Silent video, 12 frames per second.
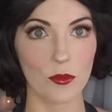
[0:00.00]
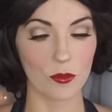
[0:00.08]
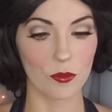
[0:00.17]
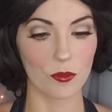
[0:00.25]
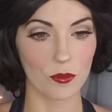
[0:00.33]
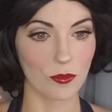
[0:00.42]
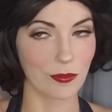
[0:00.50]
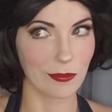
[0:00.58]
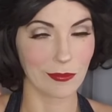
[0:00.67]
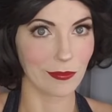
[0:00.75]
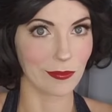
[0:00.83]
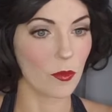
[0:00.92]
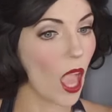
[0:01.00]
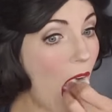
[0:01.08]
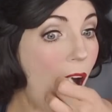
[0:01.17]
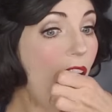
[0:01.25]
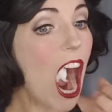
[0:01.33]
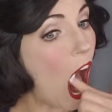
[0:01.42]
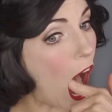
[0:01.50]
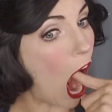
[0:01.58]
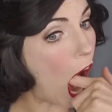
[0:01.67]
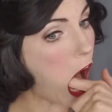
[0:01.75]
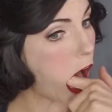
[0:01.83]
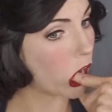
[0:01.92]
it out. Now for the
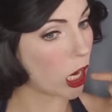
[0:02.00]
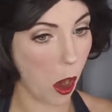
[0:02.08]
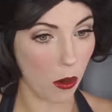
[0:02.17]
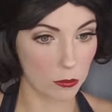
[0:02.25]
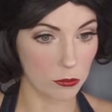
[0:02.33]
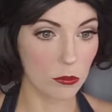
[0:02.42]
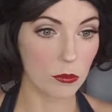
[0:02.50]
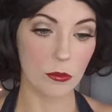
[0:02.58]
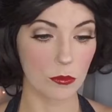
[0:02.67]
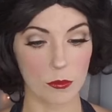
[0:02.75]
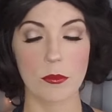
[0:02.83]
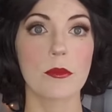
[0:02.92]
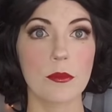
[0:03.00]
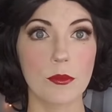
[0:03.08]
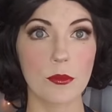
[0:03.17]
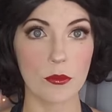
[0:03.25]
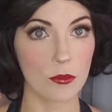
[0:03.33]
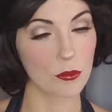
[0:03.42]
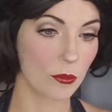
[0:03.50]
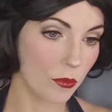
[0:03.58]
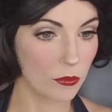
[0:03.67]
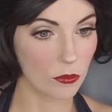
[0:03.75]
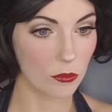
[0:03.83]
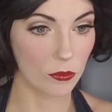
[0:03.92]
final thing, though this was for a photo
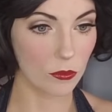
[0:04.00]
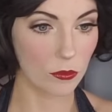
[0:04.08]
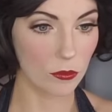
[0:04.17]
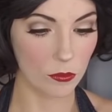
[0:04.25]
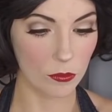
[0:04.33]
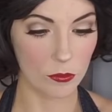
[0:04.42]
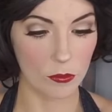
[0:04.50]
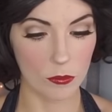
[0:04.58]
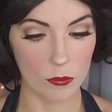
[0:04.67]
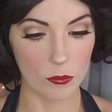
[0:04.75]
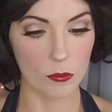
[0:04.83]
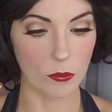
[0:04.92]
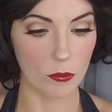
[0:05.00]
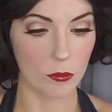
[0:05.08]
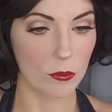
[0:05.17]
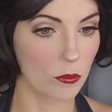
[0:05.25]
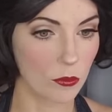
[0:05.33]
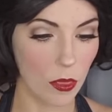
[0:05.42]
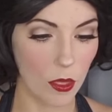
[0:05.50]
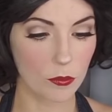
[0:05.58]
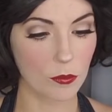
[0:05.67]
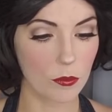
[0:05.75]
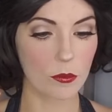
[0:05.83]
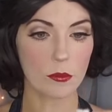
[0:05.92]
shoot. So yeah, I'm sticking
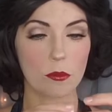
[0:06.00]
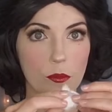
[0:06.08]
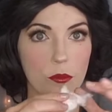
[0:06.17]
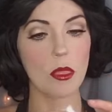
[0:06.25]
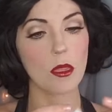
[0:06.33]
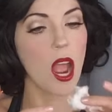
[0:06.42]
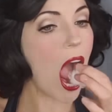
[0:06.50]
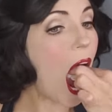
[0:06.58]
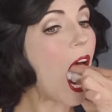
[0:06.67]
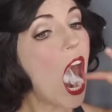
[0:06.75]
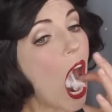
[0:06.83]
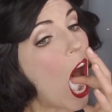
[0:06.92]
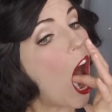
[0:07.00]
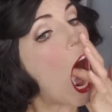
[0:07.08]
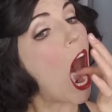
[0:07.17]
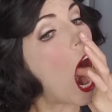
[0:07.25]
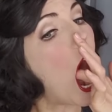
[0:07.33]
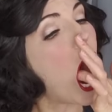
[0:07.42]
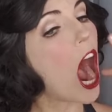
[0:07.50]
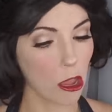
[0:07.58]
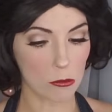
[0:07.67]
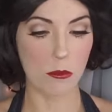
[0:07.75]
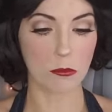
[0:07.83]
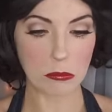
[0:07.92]
cotton balls in my cheeks and I'm
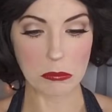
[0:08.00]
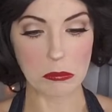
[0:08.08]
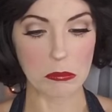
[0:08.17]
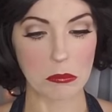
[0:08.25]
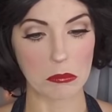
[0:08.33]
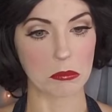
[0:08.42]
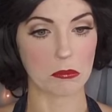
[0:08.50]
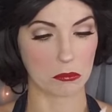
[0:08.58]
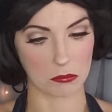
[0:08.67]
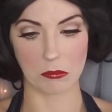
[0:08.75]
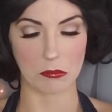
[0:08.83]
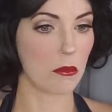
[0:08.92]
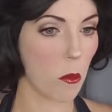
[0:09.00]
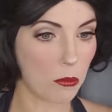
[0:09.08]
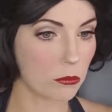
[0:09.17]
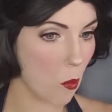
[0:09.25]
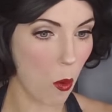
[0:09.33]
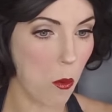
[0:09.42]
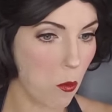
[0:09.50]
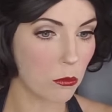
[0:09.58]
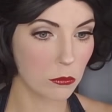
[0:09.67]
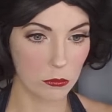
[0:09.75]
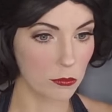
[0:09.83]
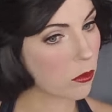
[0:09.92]
really focusing on getting up into my
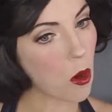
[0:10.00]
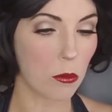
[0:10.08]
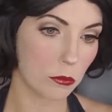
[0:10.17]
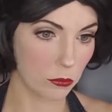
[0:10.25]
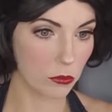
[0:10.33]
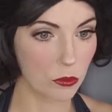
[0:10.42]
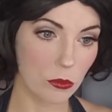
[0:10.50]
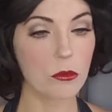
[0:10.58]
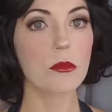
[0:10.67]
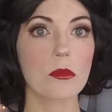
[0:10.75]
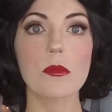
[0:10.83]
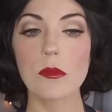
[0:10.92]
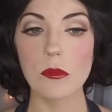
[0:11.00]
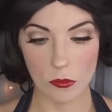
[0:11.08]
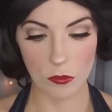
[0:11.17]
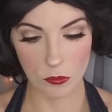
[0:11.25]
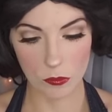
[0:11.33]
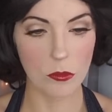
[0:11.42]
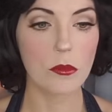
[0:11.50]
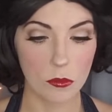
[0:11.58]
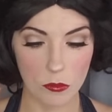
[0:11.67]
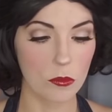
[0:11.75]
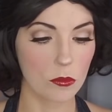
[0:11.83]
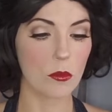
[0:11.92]
cheekbones to make
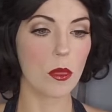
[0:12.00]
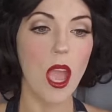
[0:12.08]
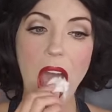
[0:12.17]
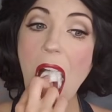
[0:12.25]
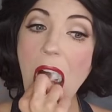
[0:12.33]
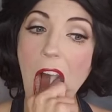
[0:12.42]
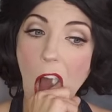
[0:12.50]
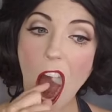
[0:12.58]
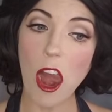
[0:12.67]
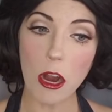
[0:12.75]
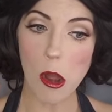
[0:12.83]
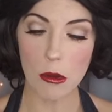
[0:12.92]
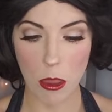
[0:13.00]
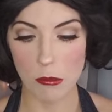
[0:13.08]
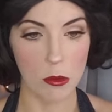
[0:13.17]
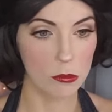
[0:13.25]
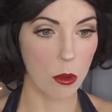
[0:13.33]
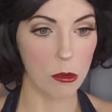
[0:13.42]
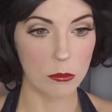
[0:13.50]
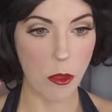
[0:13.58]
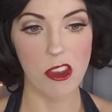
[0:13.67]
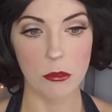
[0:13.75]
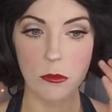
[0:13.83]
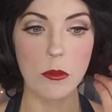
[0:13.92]
my face look more round because
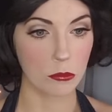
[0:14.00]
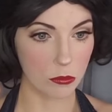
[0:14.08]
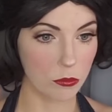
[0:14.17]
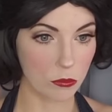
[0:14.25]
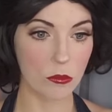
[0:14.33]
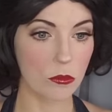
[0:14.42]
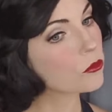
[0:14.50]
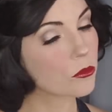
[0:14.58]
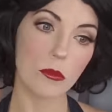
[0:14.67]
I naturally have